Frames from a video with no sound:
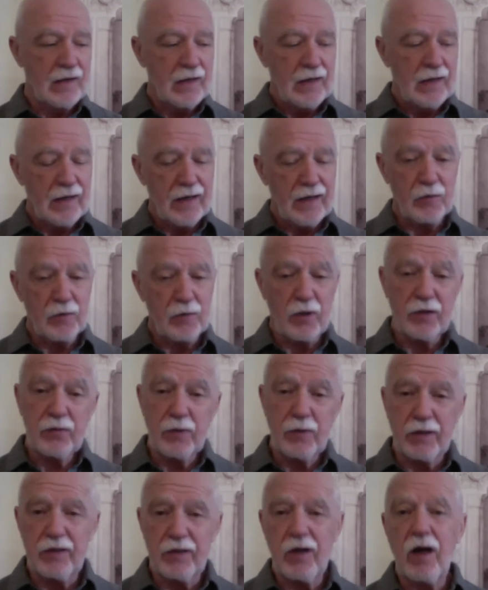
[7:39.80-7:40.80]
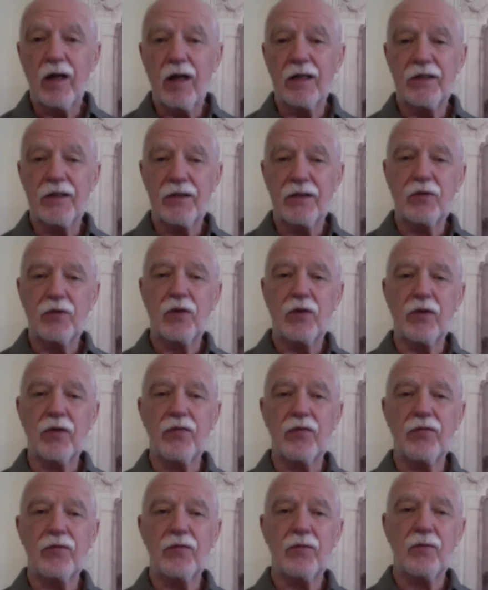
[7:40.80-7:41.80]
I want to acknowledge, of
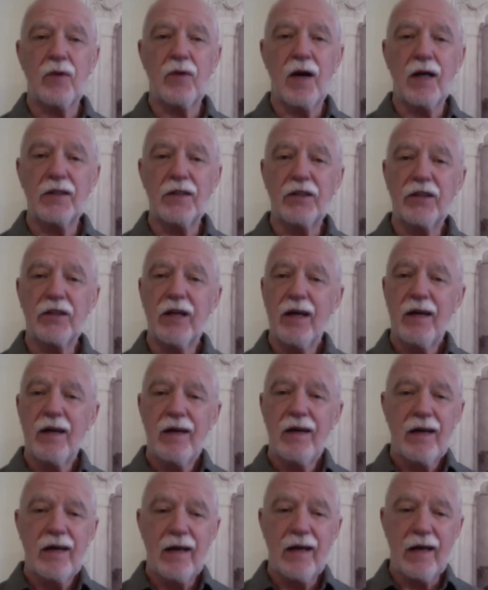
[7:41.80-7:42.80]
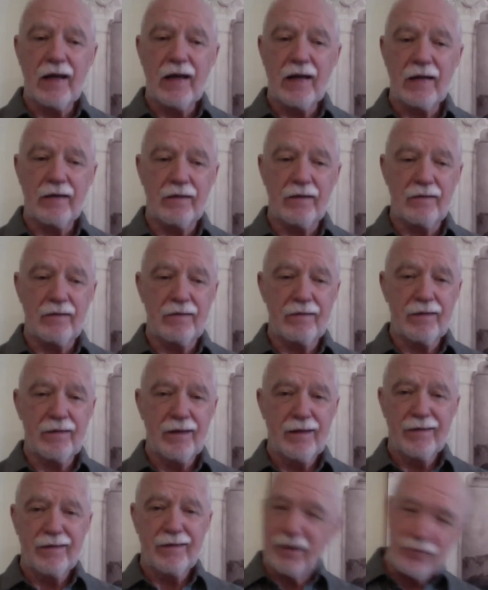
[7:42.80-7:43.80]
course, Raj, and
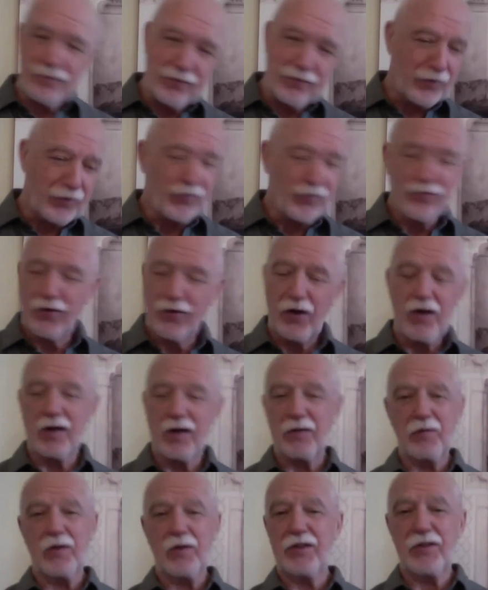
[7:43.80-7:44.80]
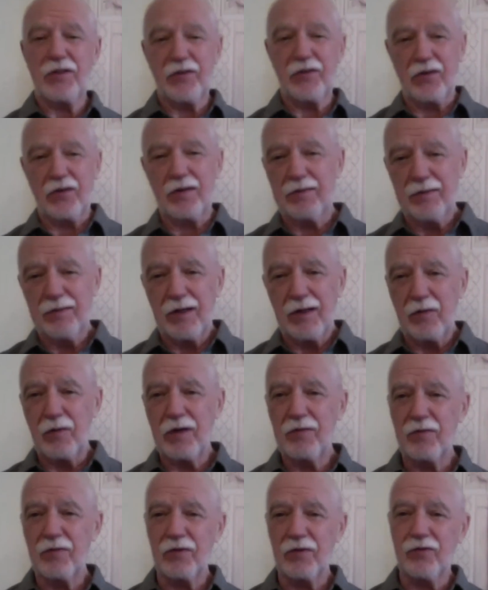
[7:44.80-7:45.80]
that first song, which is a
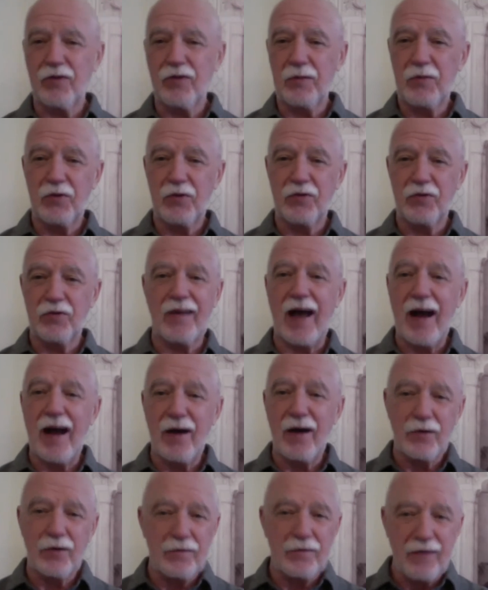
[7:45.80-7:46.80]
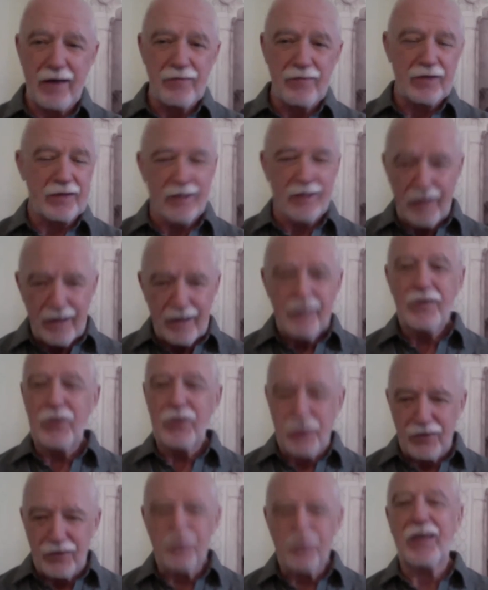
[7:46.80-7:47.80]
wonderful tribute to the Hound of Heaven that
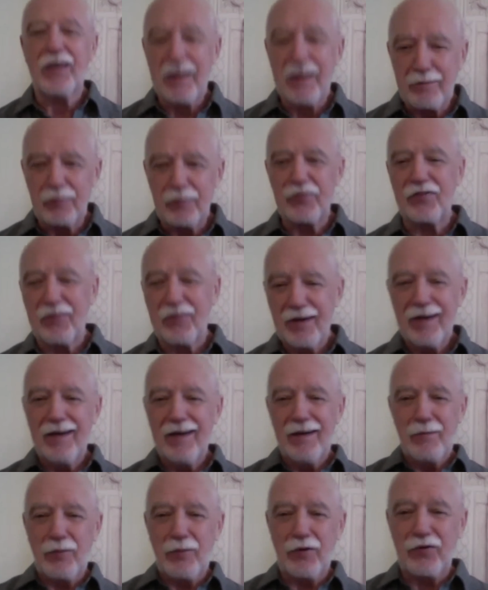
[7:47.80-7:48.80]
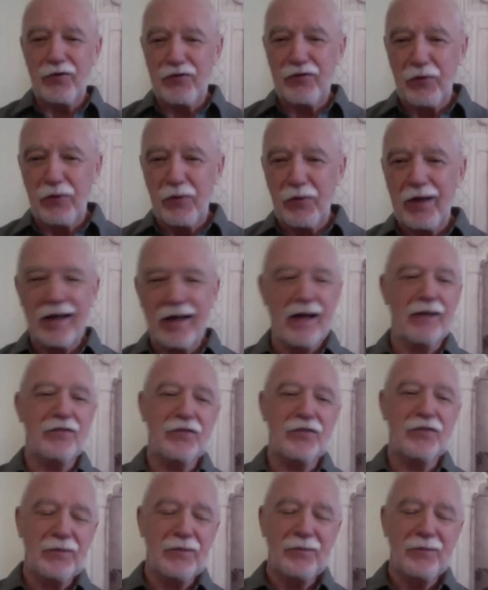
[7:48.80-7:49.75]
just keeps pursuing us.